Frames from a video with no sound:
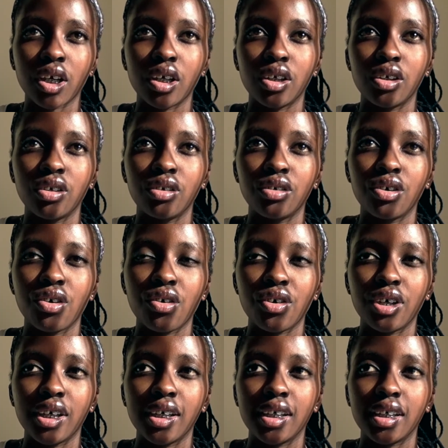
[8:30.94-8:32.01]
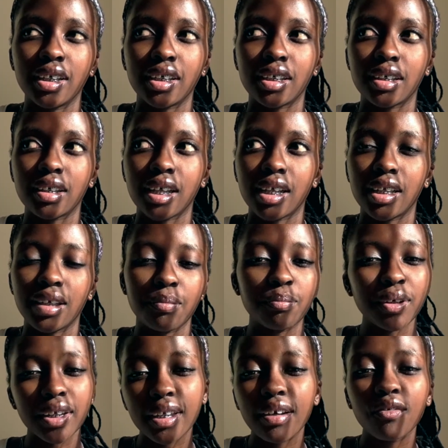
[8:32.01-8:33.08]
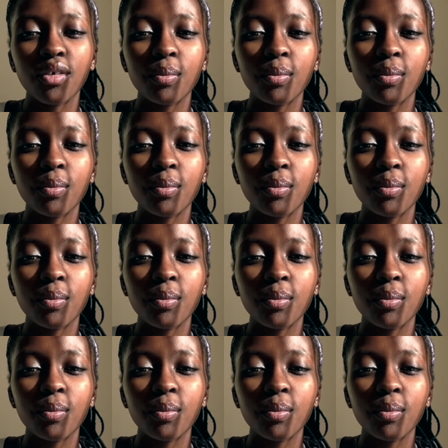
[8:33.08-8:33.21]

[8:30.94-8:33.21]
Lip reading: you go eat, let's say, pizza for